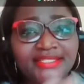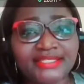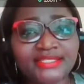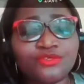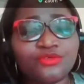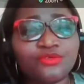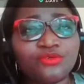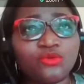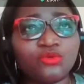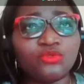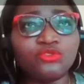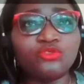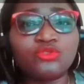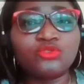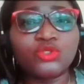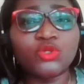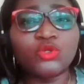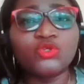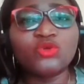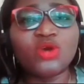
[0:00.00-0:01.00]
It's
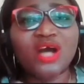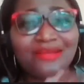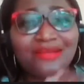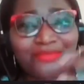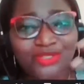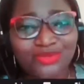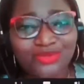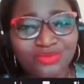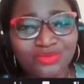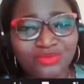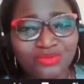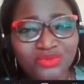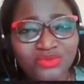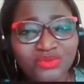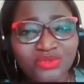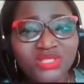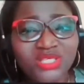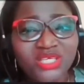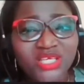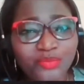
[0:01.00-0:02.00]
you have
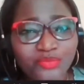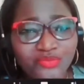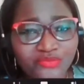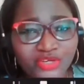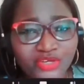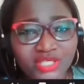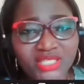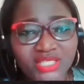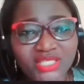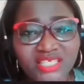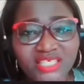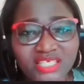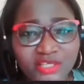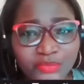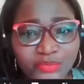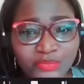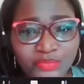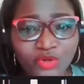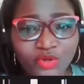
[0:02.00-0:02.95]
to keep reading,